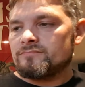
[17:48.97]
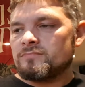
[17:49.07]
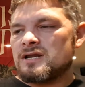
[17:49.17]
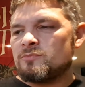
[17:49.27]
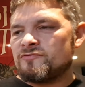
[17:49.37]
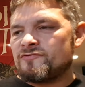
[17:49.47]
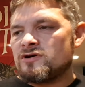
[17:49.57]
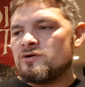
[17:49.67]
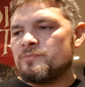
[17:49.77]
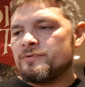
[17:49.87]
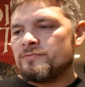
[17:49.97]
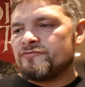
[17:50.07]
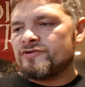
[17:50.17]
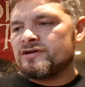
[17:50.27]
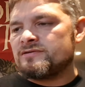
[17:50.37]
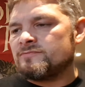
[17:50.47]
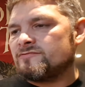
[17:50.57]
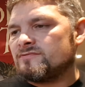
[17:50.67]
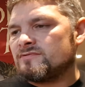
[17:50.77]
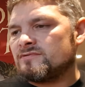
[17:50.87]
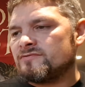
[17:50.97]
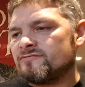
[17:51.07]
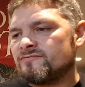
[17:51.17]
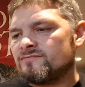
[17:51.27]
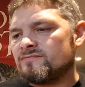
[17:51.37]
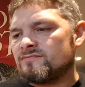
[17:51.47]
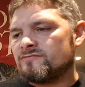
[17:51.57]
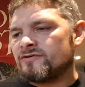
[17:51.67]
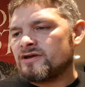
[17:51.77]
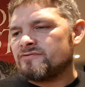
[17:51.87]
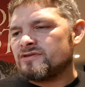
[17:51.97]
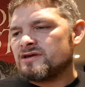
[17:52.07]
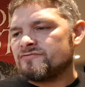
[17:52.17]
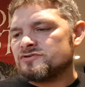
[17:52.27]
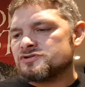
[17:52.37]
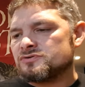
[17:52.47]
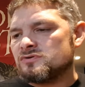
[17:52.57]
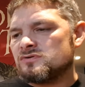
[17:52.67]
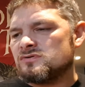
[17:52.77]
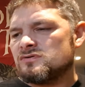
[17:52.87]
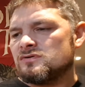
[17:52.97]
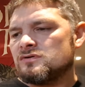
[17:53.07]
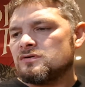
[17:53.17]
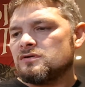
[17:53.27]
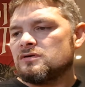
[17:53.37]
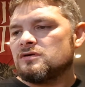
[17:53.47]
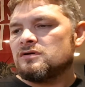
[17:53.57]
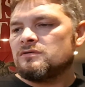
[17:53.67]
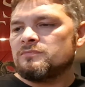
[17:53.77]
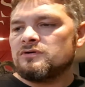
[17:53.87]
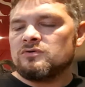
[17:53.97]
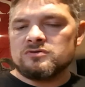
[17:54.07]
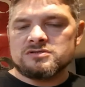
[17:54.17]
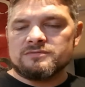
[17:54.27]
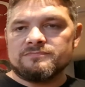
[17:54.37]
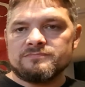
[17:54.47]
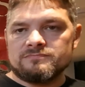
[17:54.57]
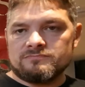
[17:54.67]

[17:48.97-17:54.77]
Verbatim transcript: Playing with fire would be my favorite favourite there for sure. But awesome.